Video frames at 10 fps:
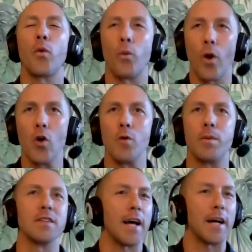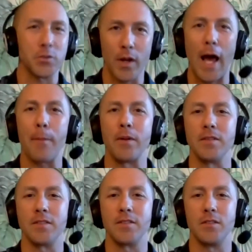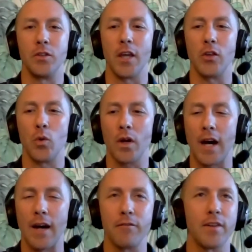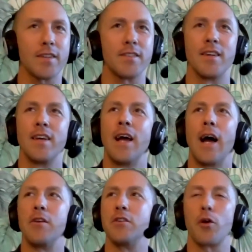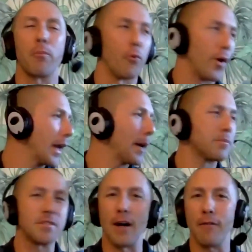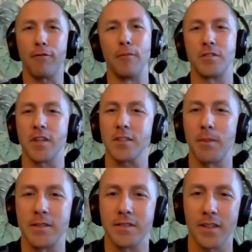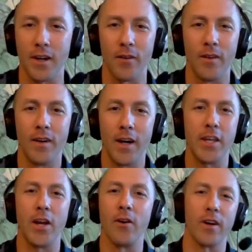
the road, because that's what happens. You get into a conflict and you start bringing up stuff from 6 months ago, a year